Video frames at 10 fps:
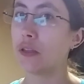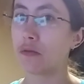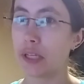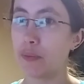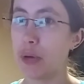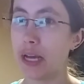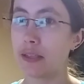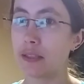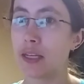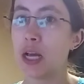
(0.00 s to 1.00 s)
don't take
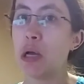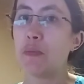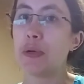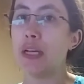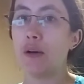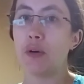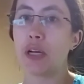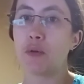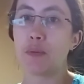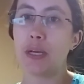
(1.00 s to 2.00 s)
baths, but not
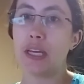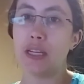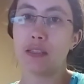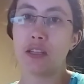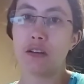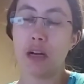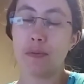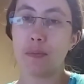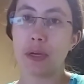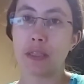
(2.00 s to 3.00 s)
wanting one of my kids to grab
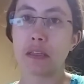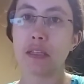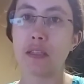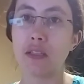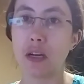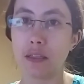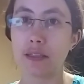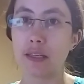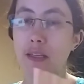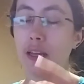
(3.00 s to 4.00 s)
it because it
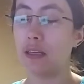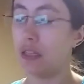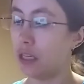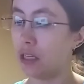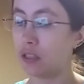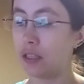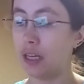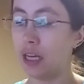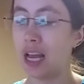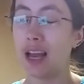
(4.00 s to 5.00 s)
does contain
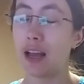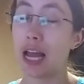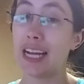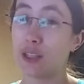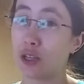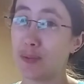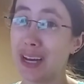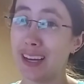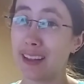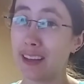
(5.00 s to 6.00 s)
THC, I took a
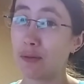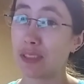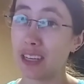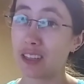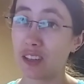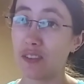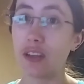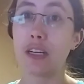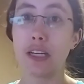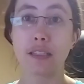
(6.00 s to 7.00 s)
bath and it was actually
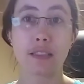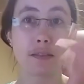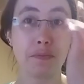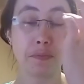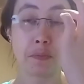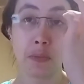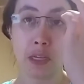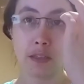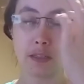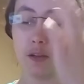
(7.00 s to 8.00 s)
very nice.
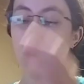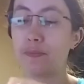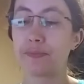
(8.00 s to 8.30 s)
So,